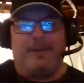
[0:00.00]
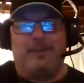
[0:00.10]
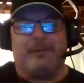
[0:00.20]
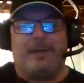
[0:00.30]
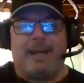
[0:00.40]
It
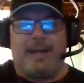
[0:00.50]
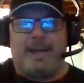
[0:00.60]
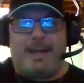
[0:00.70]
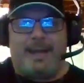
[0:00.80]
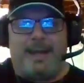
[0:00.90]
goes,
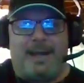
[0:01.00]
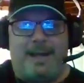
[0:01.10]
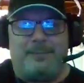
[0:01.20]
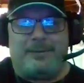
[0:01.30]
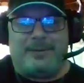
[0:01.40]
"Hi,
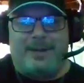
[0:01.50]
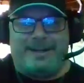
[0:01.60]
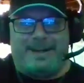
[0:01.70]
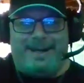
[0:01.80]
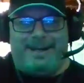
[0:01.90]
I'm
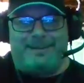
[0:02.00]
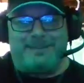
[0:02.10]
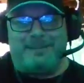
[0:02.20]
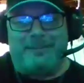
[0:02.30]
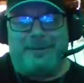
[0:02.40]
Chucky." And
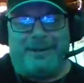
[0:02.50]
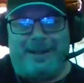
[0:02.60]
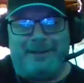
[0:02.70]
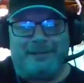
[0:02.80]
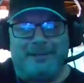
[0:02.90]
it's moving a knife.